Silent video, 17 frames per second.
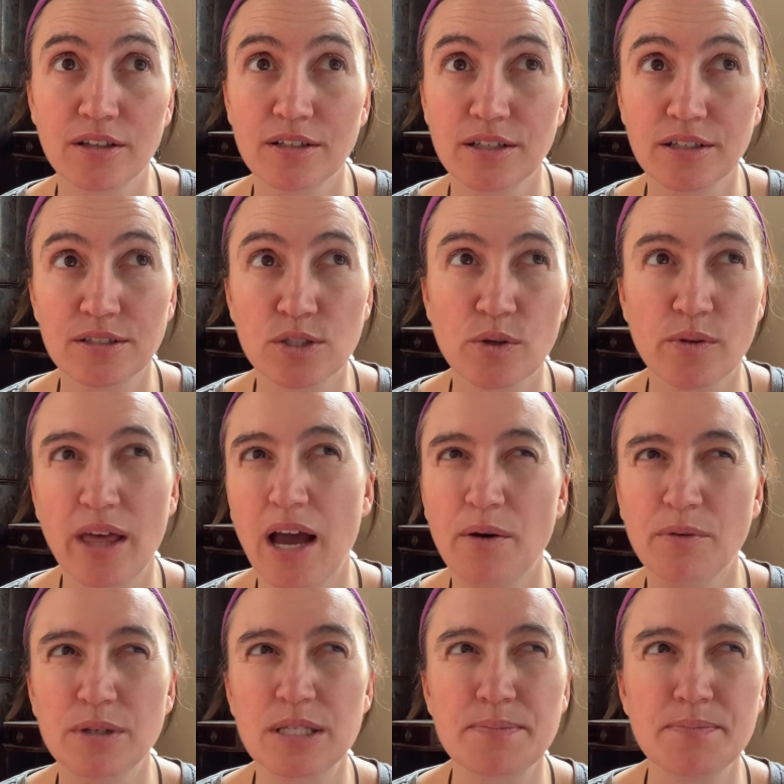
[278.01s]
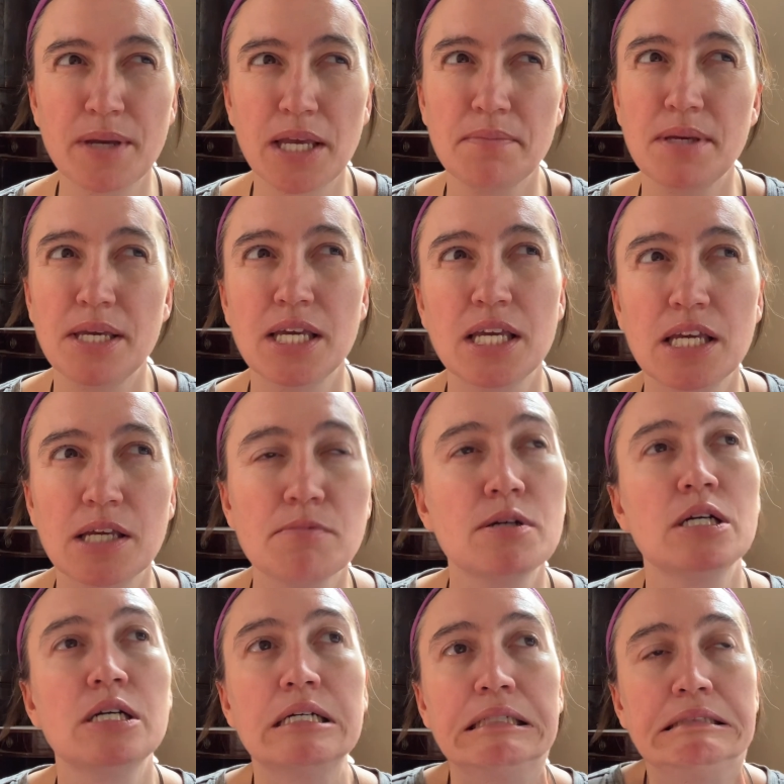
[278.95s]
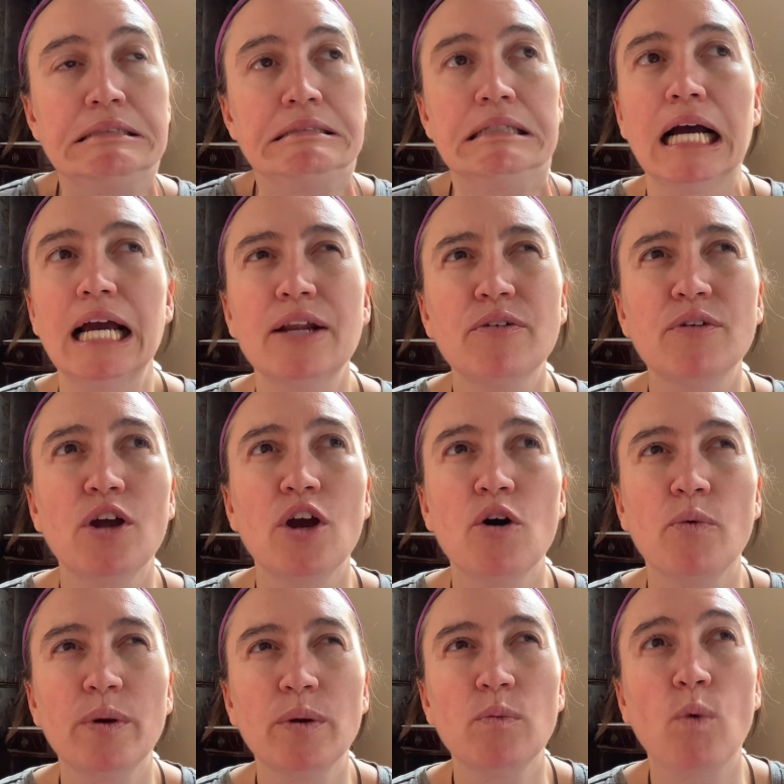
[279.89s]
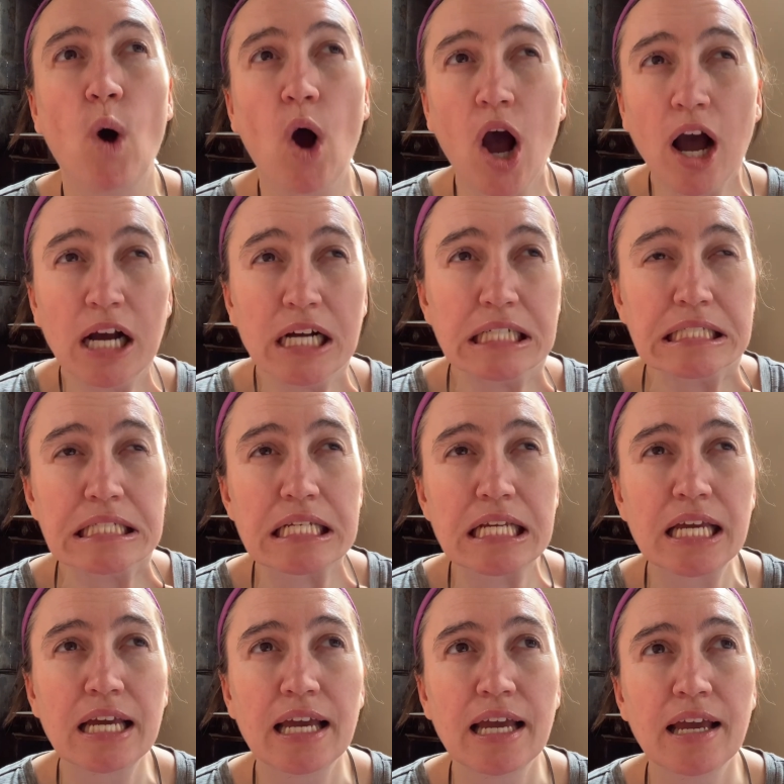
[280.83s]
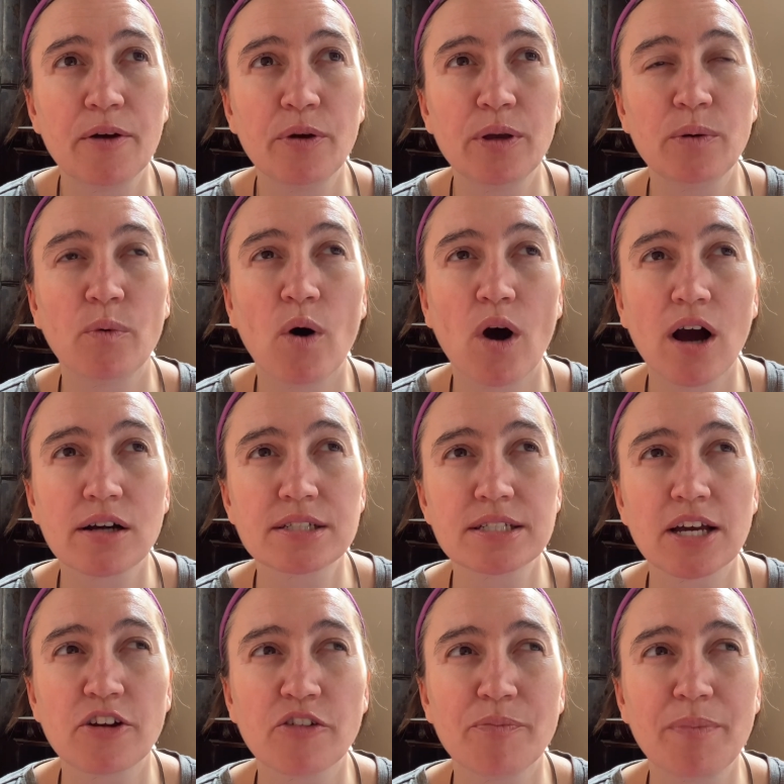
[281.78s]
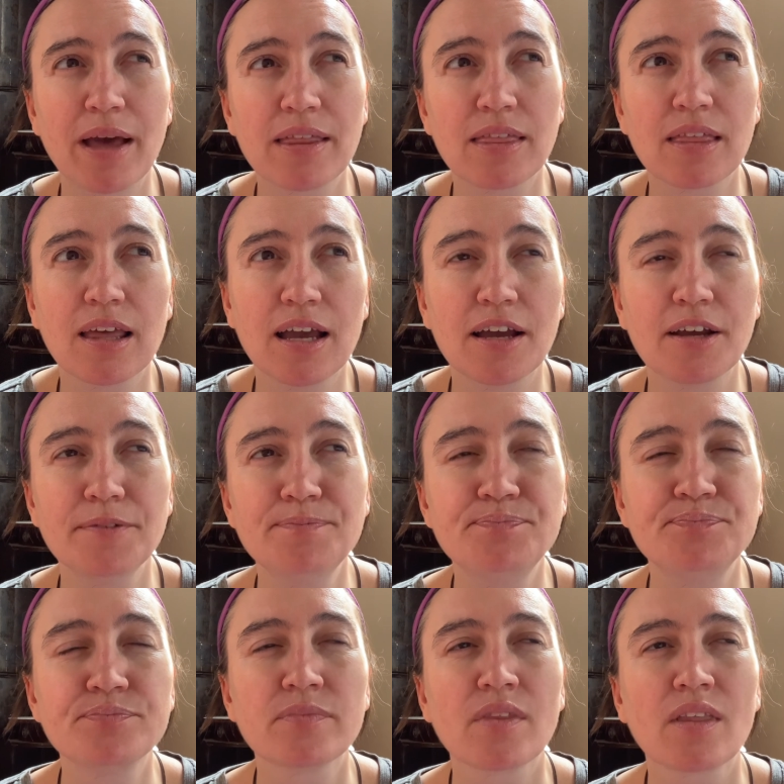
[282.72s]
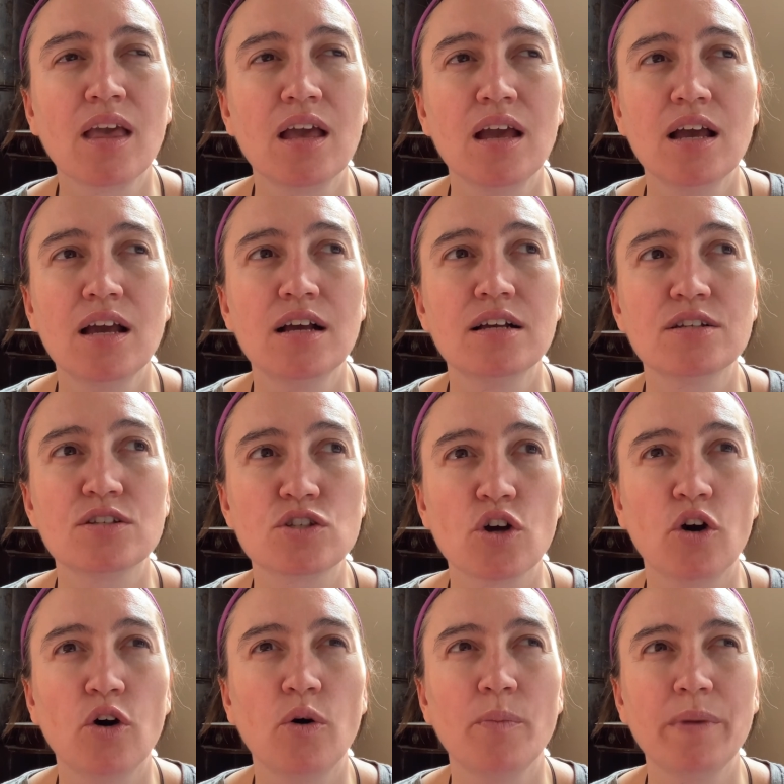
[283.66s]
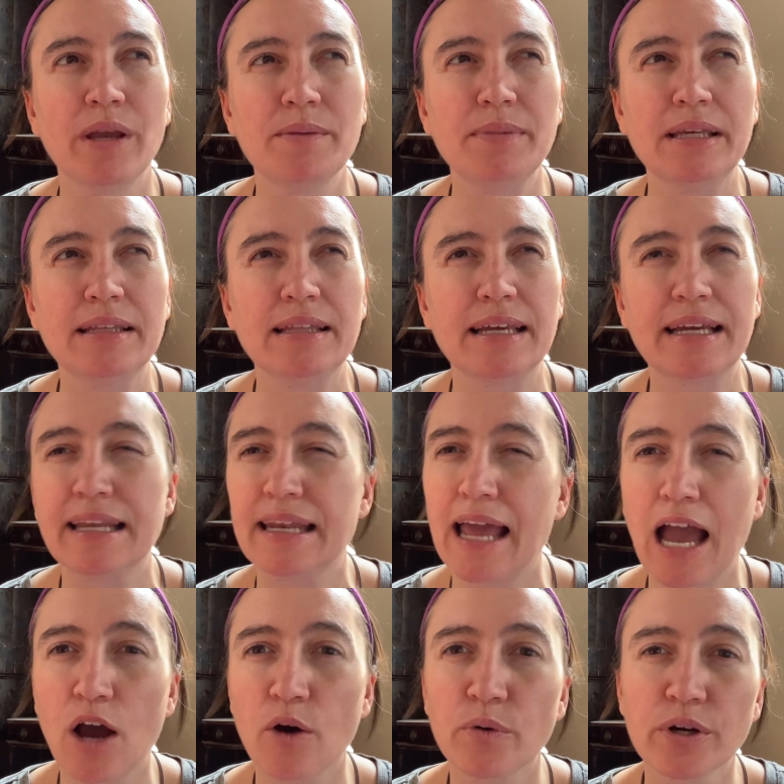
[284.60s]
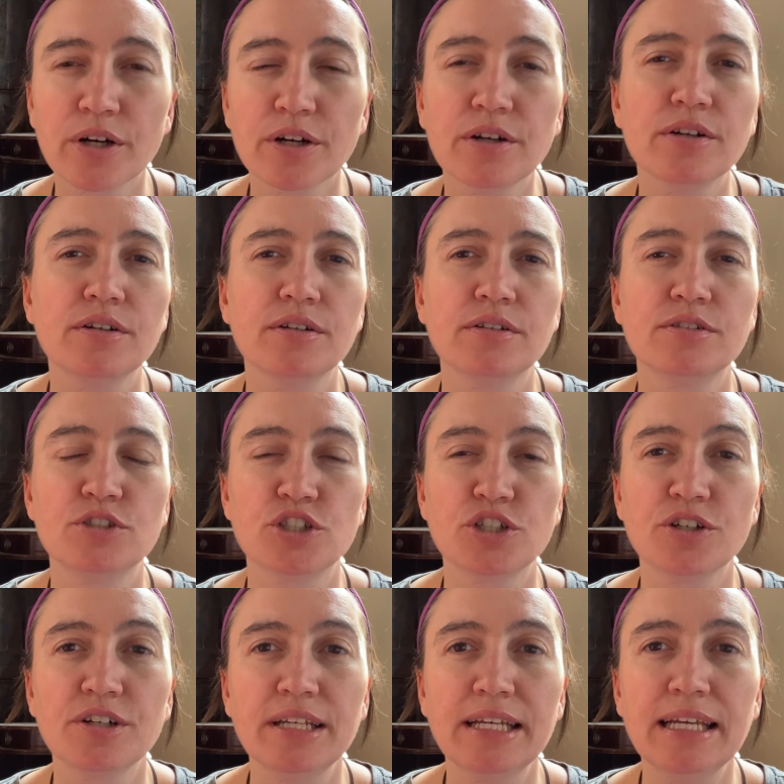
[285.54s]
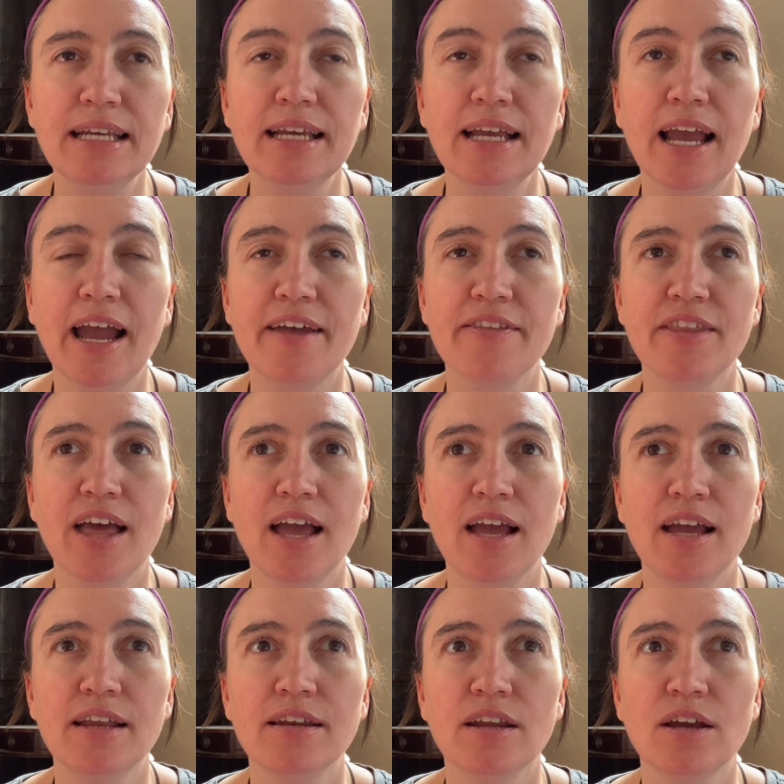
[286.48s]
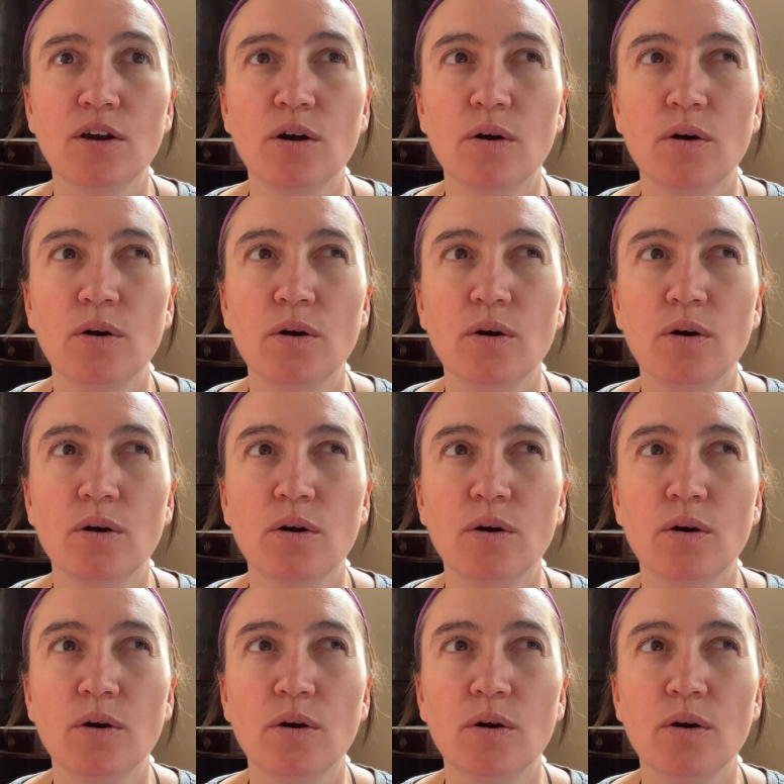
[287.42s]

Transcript: so that was maybe, I don't know, we walked out of Bethlehem, so maybe an hour journey, and then